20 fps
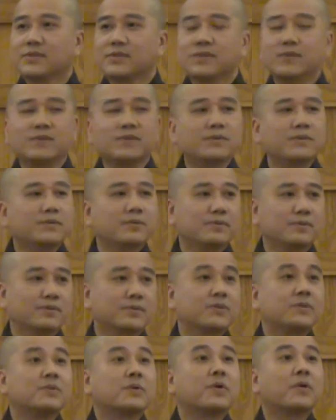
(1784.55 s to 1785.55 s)

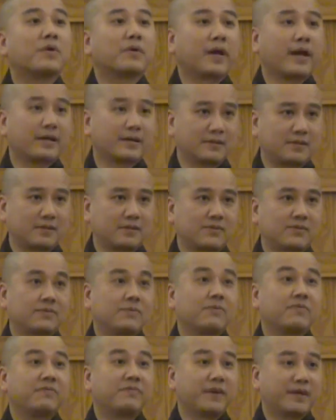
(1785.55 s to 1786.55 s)
to
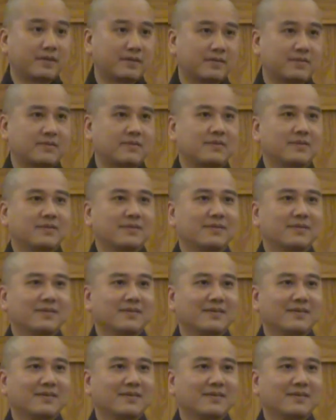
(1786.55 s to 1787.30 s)
correct, to fix.